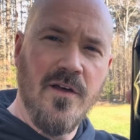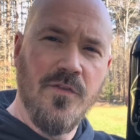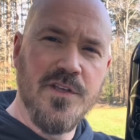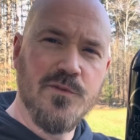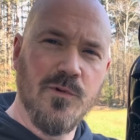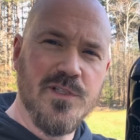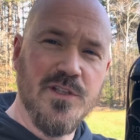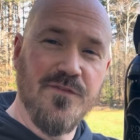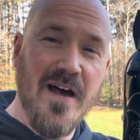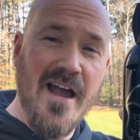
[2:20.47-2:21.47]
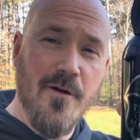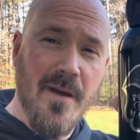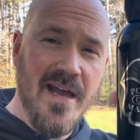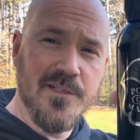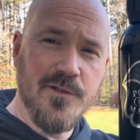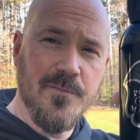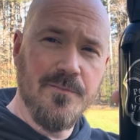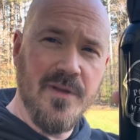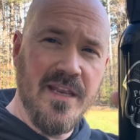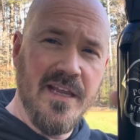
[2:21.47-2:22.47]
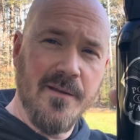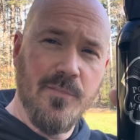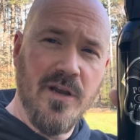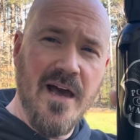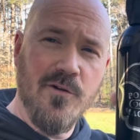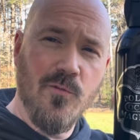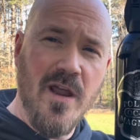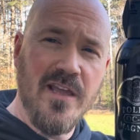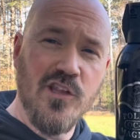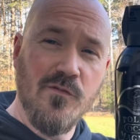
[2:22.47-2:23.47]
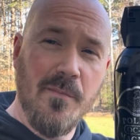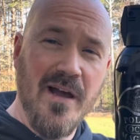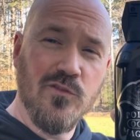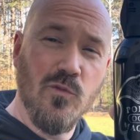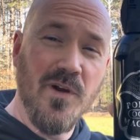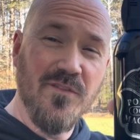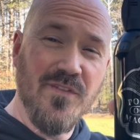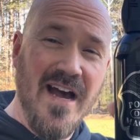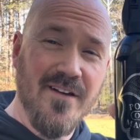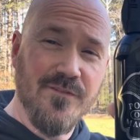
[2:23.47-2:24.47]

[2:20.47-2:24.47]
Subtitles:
Now this one's the Fire Master, and it can put out a range of about 25